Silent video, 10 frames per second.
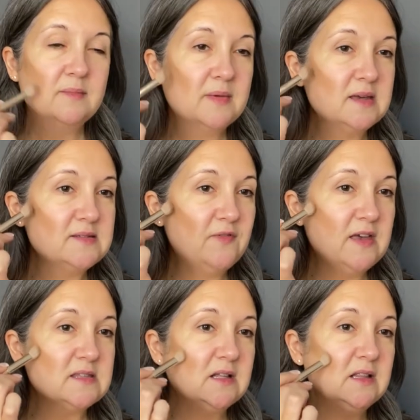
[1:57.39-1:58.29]
My
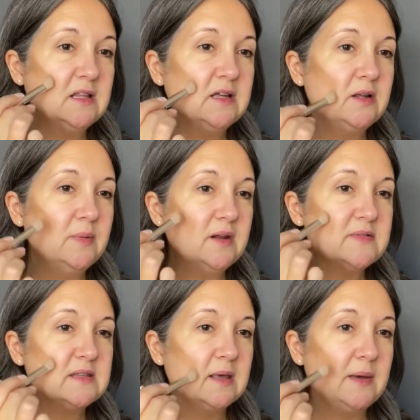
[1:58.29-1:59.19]
face a little bit of
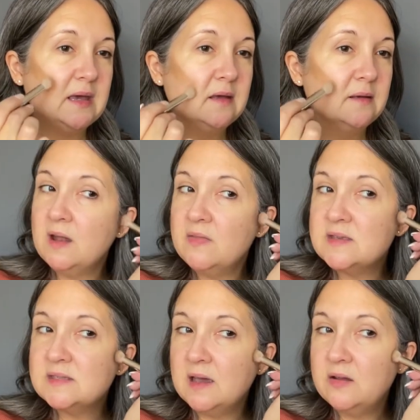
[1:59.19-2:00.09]
slimming and on
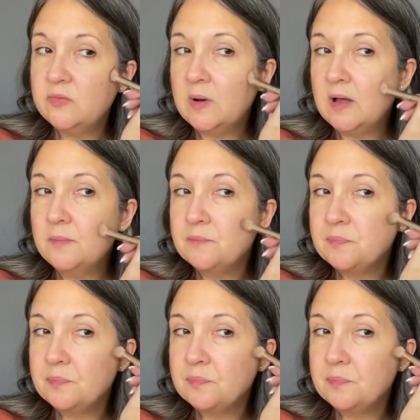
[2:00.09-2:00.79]
this side as well.